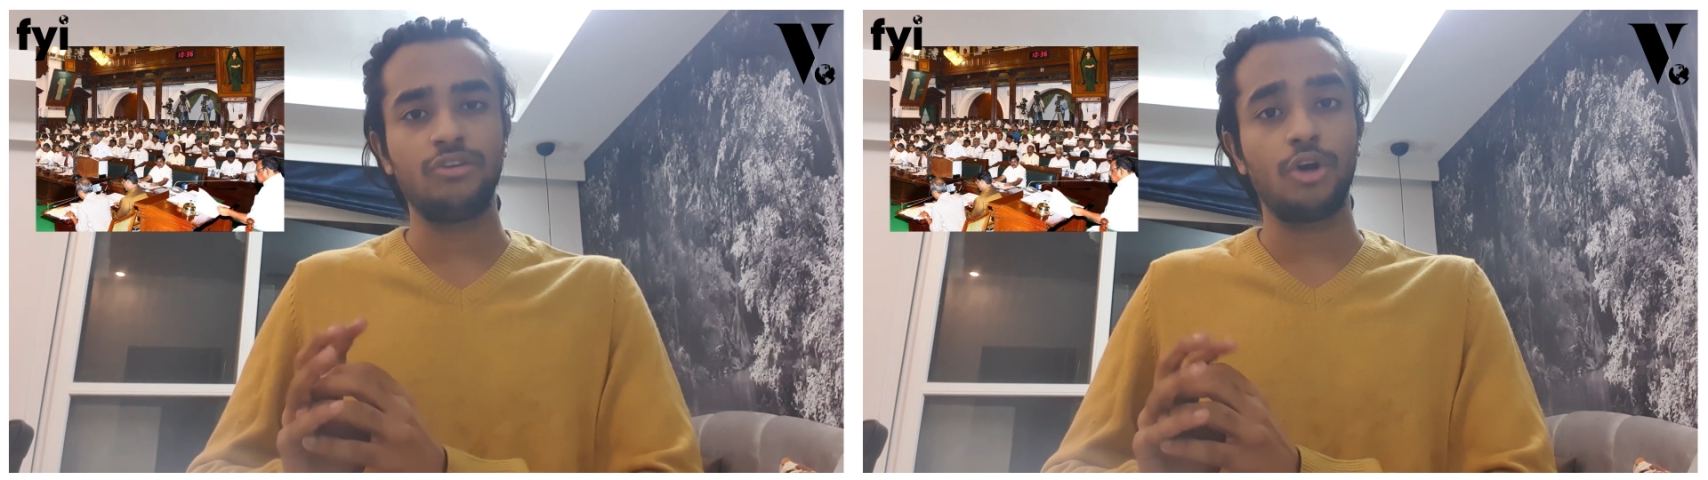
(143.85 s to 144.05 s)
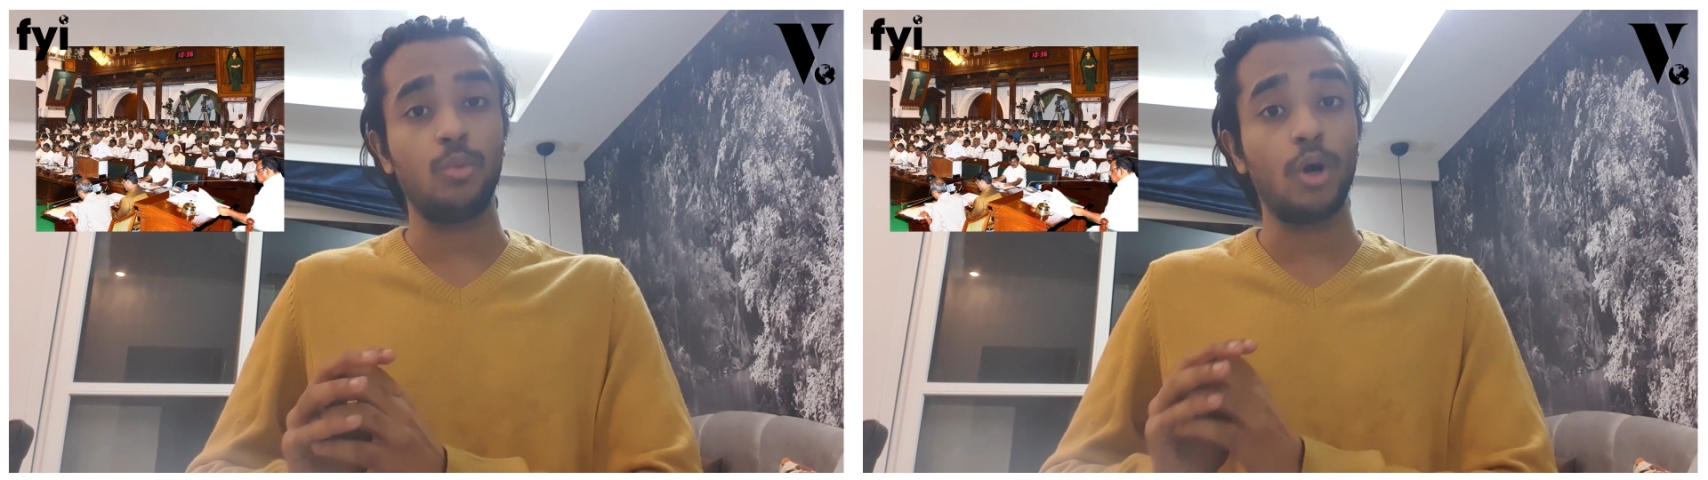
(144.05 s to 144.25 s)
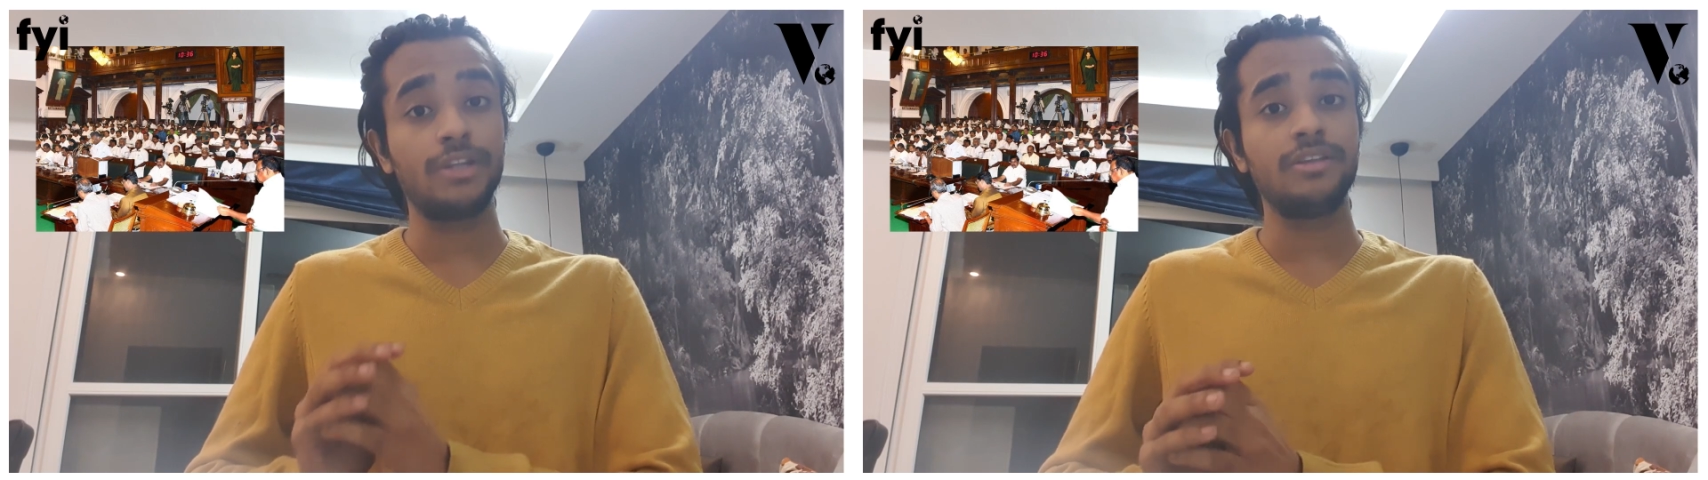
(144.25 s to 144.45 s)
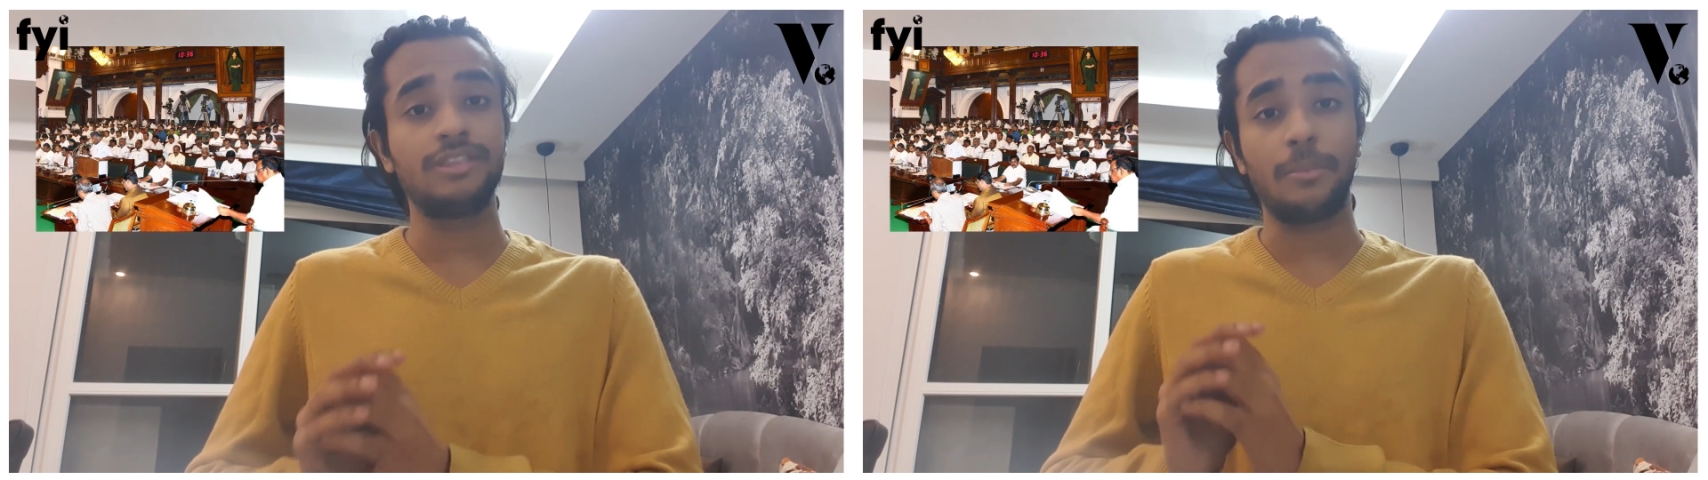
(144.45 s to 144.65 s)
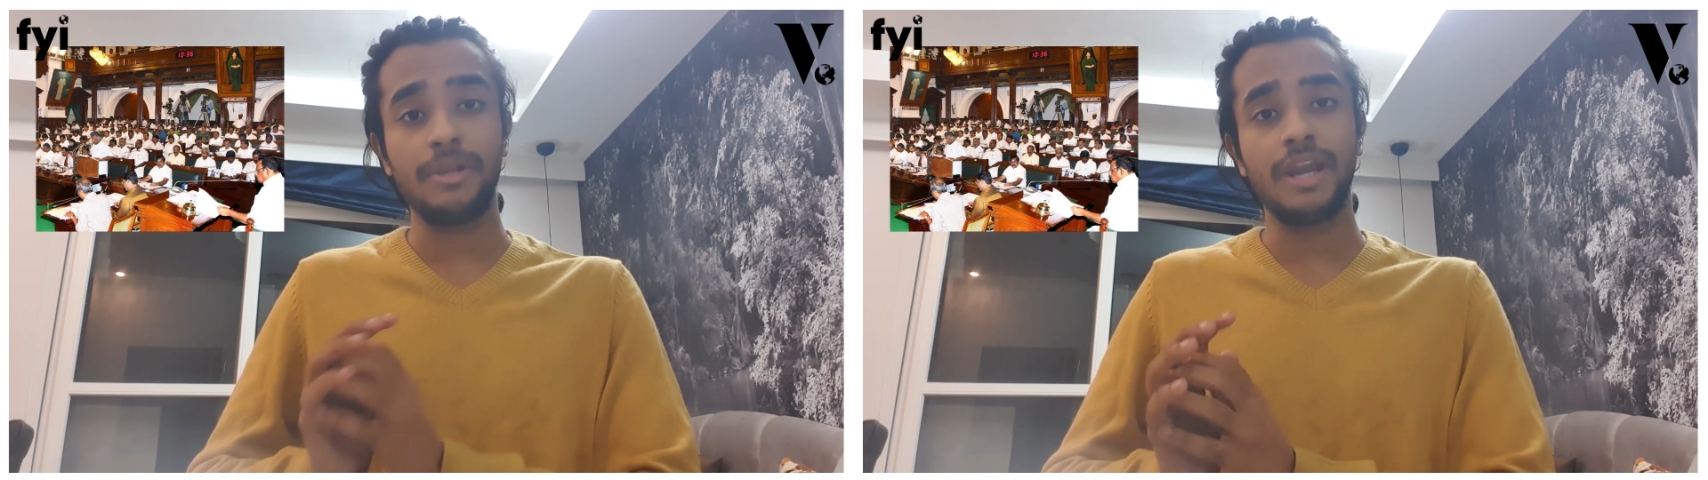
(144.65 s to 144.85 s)
on what the
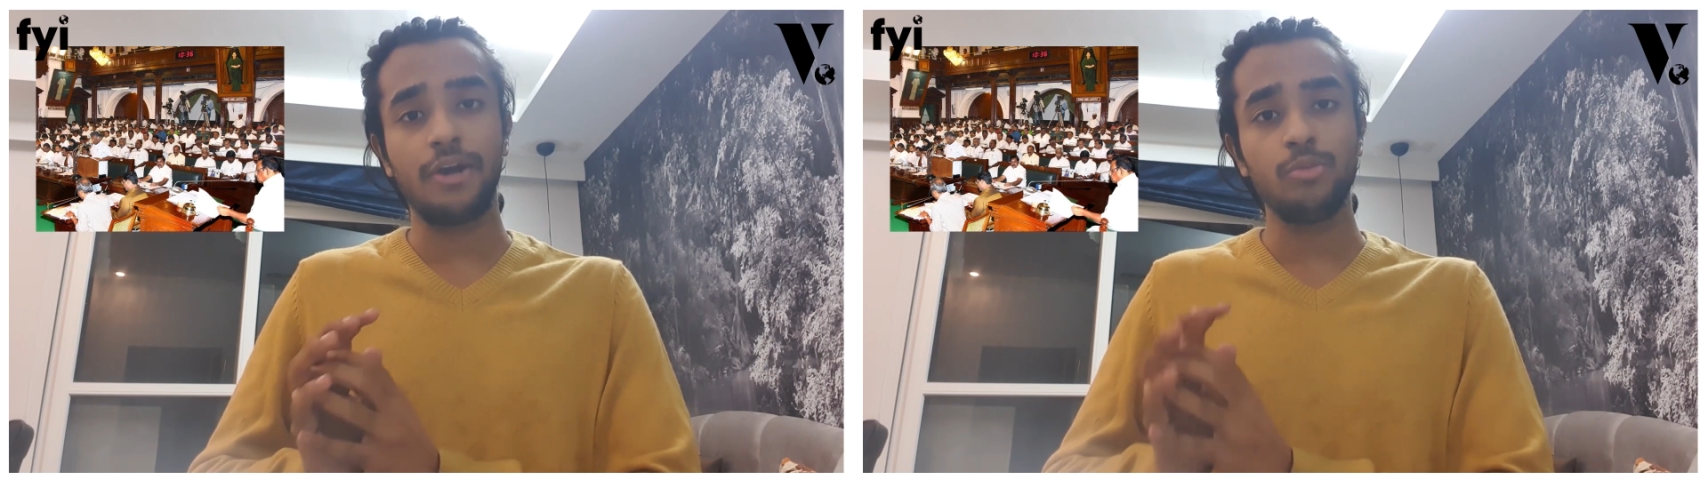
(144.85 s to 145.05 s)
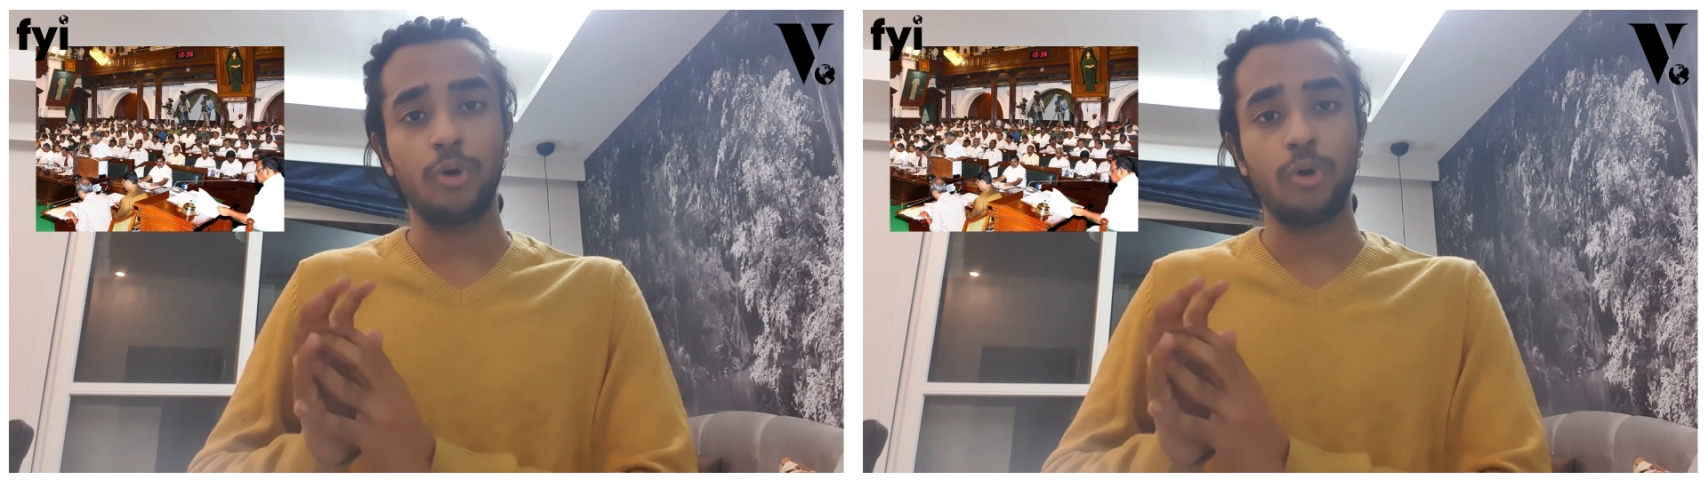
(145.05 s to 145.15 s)
Tamil Nadu